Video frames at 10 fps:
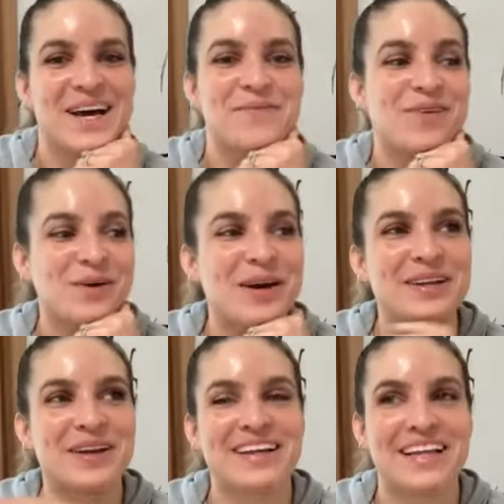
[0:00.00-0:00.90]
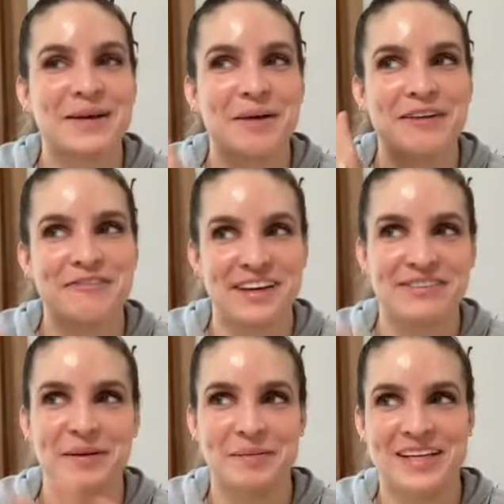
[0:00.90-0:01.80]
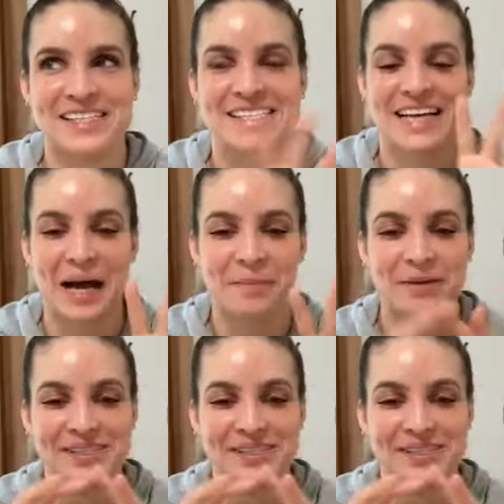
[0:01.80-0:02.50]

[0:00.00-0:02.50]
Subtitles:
But, and like my favorite place to cup